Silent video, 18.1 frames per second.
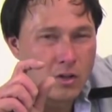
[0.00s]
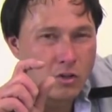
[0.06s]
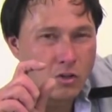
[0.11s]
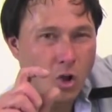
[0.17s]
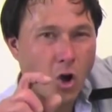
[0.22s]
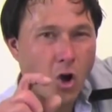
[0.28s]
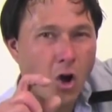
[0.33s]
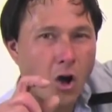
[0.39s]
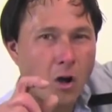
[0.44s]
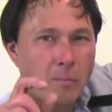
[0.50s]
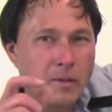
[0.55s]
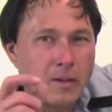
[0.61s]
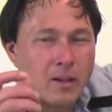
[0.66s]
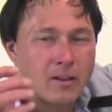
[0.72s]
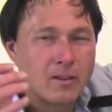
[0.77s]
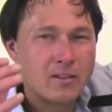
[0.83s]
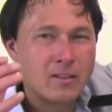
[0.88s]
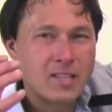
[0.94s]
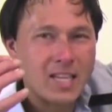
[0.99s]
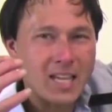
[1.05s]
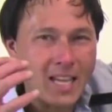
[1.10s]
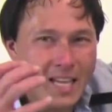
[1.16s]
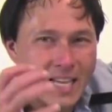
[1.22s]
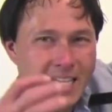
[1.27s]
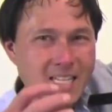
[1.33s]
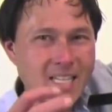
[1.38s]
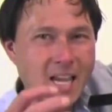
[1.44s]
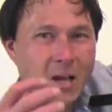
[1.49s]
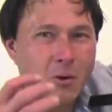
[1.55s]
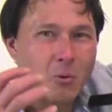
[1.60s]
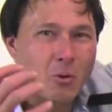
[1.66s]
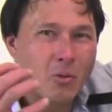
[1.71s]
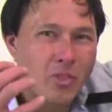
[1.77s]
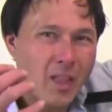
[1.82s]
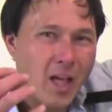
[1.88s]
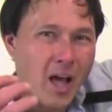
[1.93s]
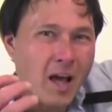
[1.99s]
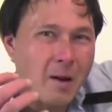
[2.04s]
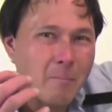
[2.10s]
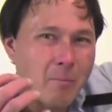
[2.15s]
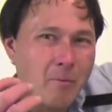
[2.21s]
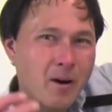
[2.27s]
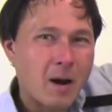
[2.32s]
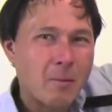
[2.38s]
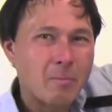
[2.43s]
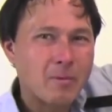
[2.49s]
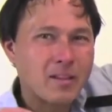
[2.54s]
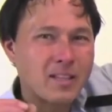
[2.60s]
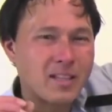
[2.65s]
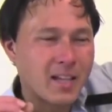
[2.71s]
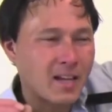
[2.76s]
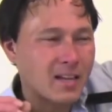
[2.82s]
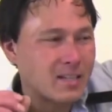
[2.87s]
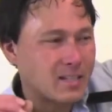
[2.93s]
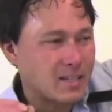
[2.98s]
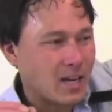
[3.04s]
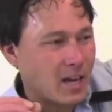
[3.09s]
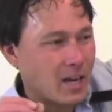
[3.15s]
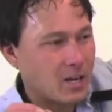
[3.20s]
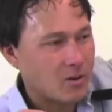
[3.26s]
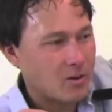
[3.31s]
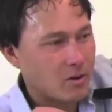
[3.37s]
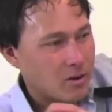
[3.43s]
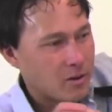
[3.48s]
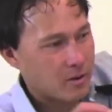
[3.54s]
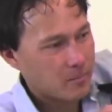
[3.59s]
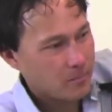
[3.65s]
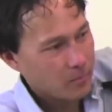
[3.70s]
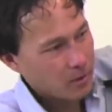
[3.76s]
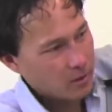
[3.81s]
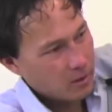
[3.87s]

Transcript: tall because the inside will not properly get dehydrated.